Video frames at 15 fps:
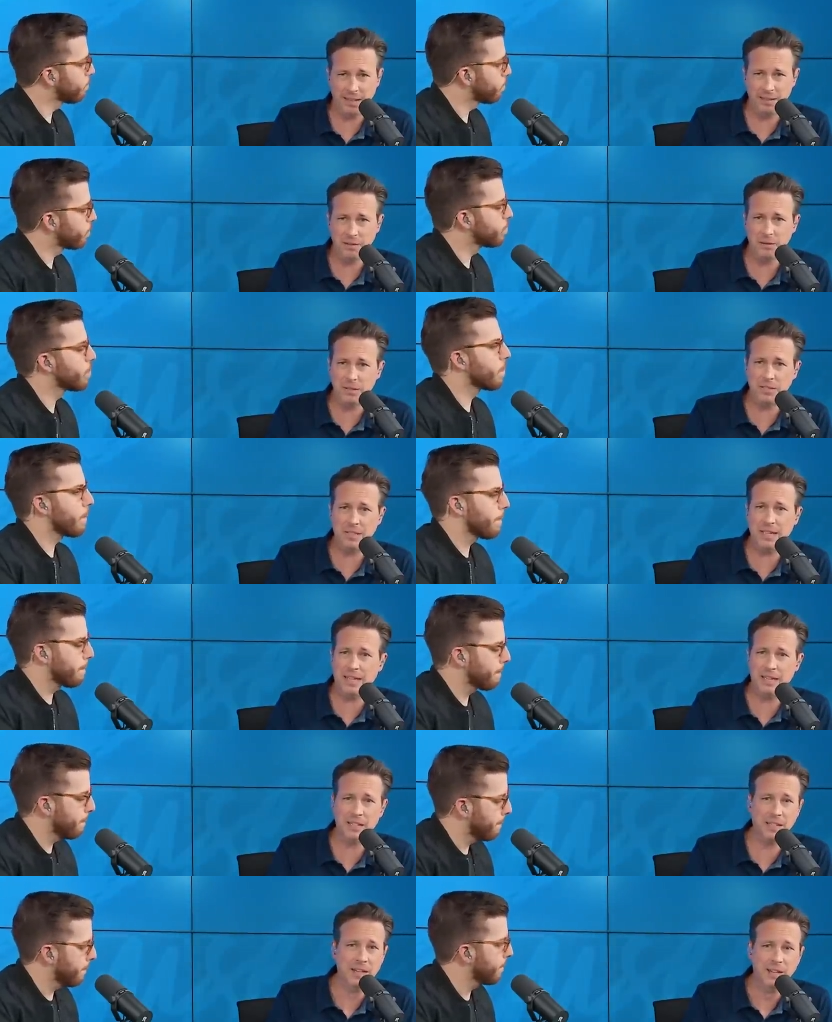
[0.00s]
Speaker 1: I don't want you to
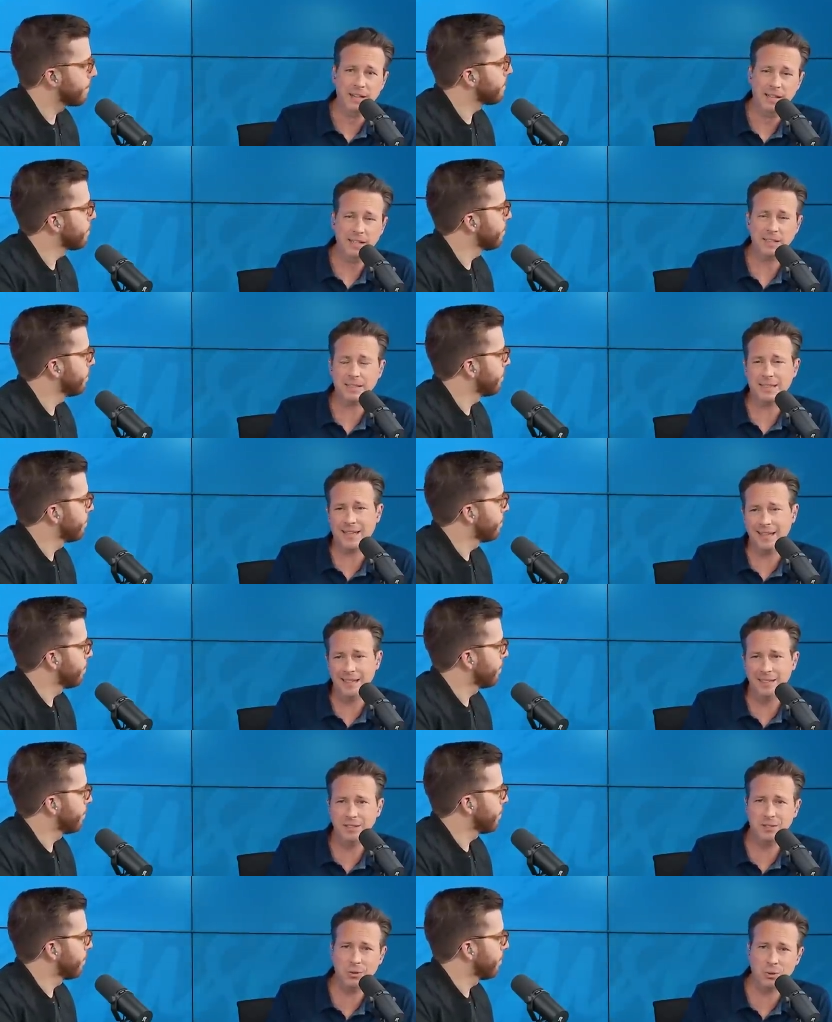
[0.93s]
hear here's Ken
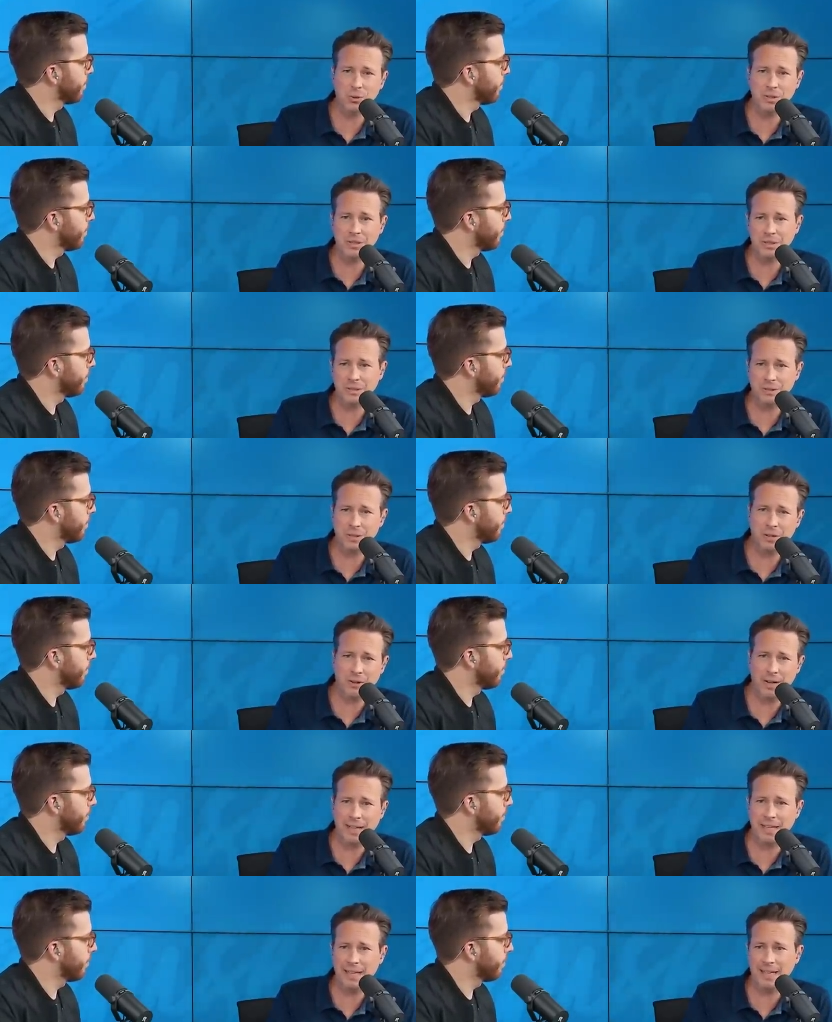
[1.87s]
and George, the old
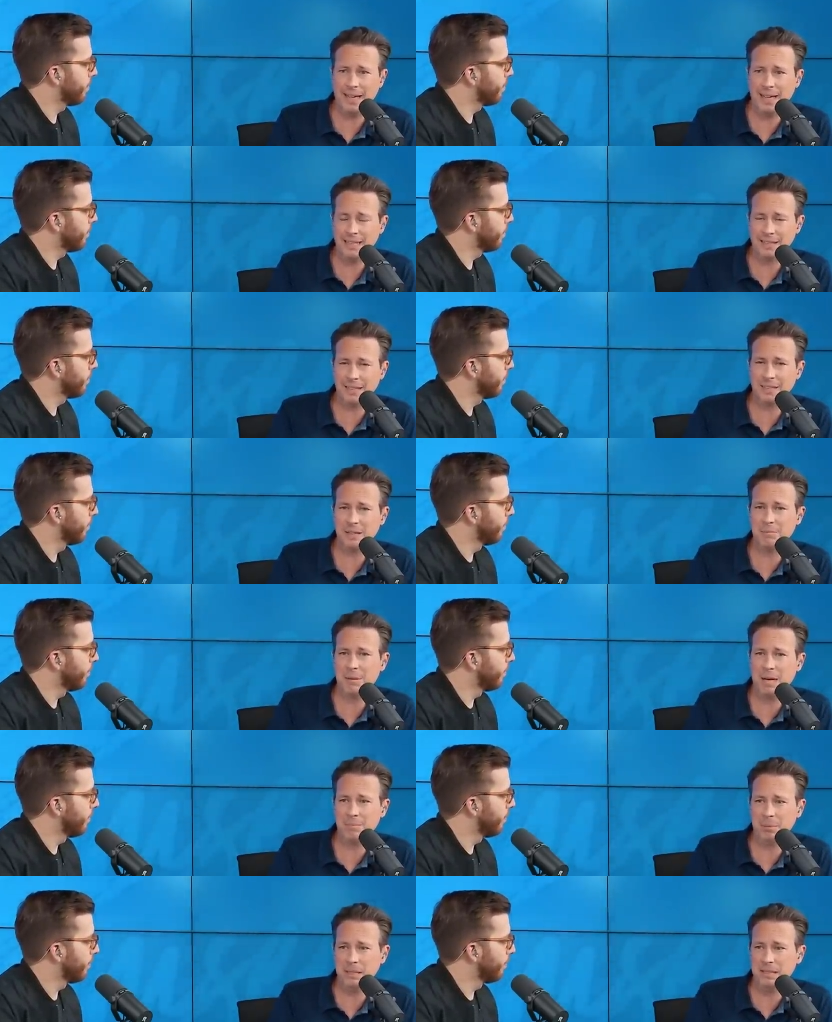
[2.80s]
cranky guys like the
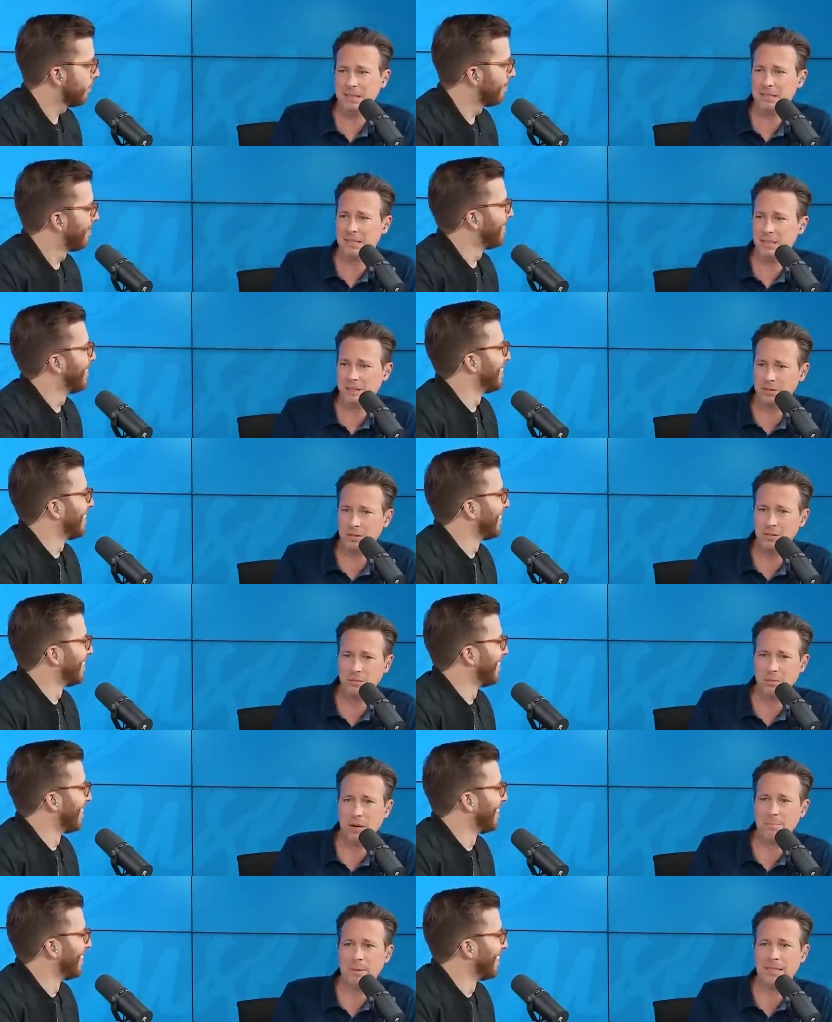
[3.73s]
Muppets, those two
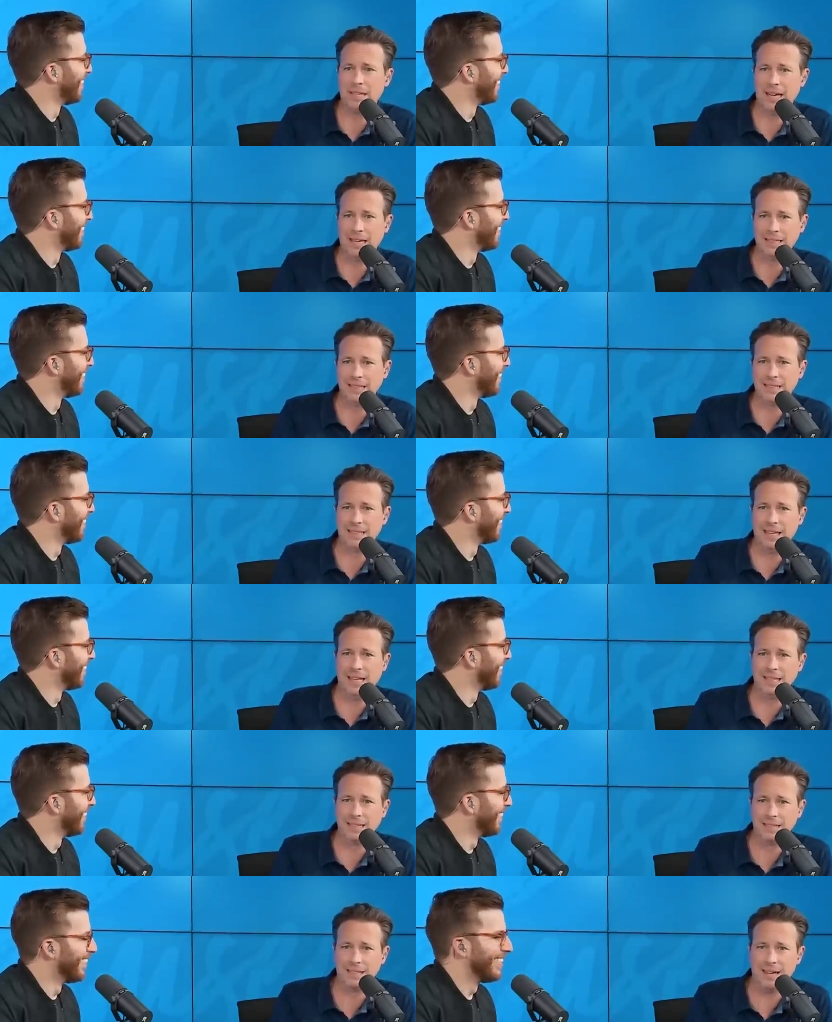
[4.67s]
Muppet guys that sat
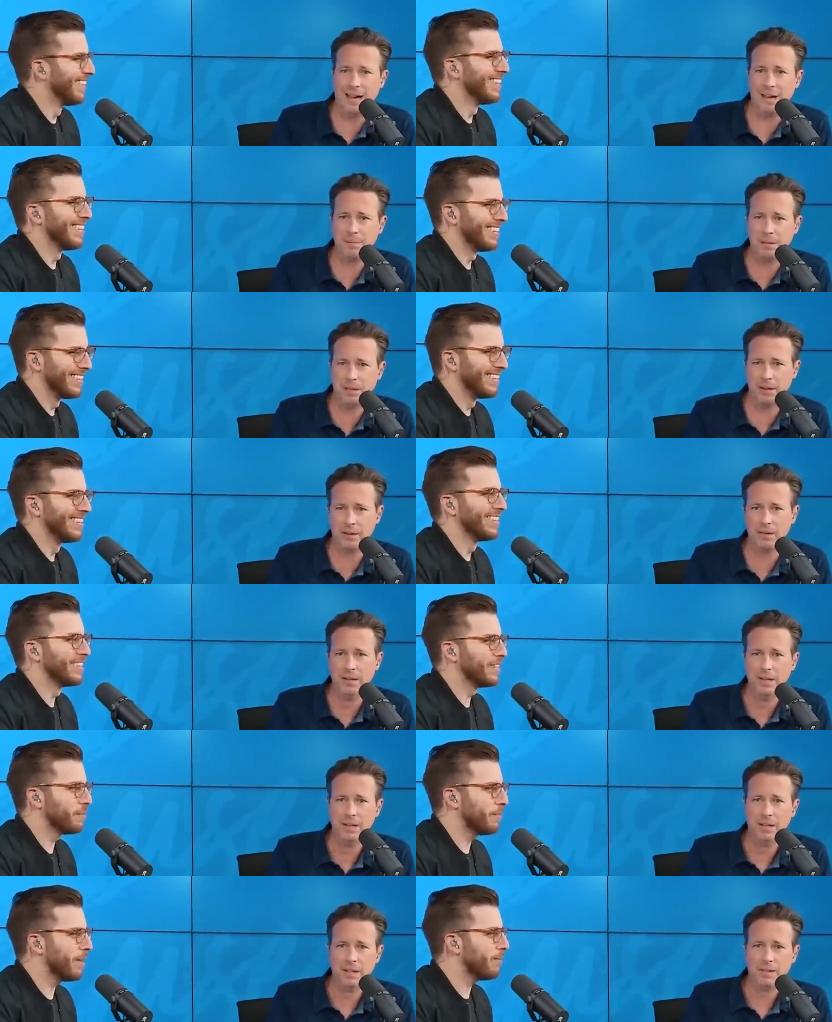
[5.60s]
in the top, you know.
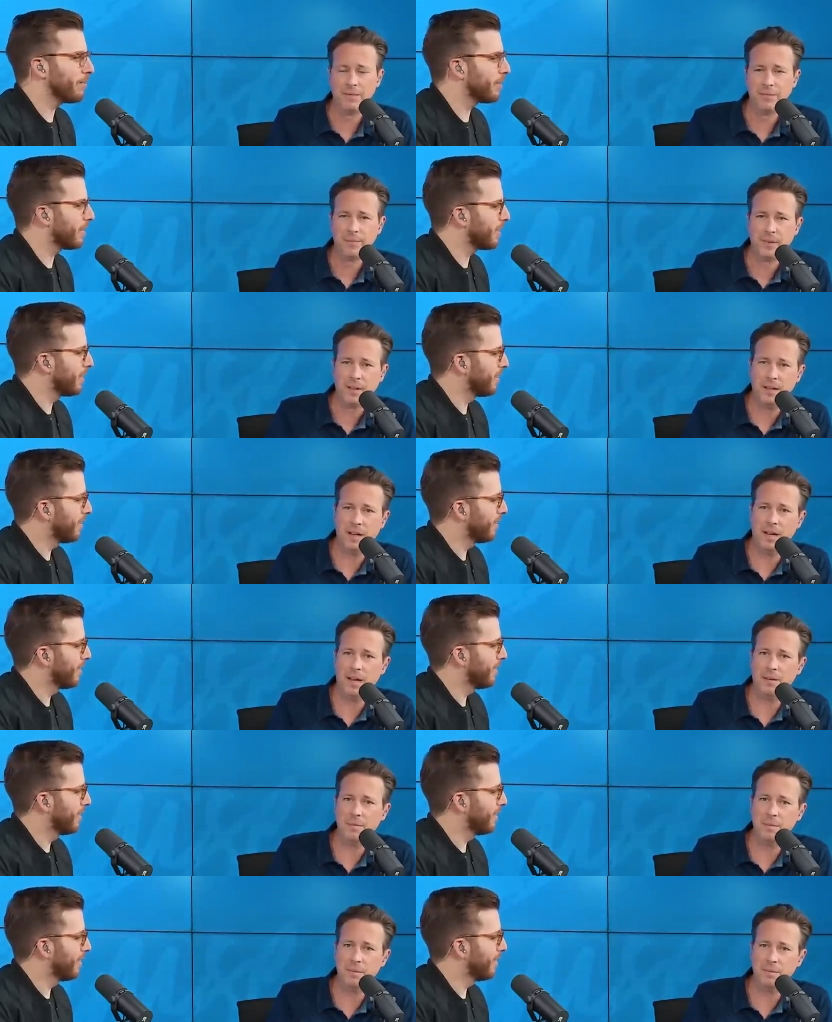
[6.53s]
The balcony. Um,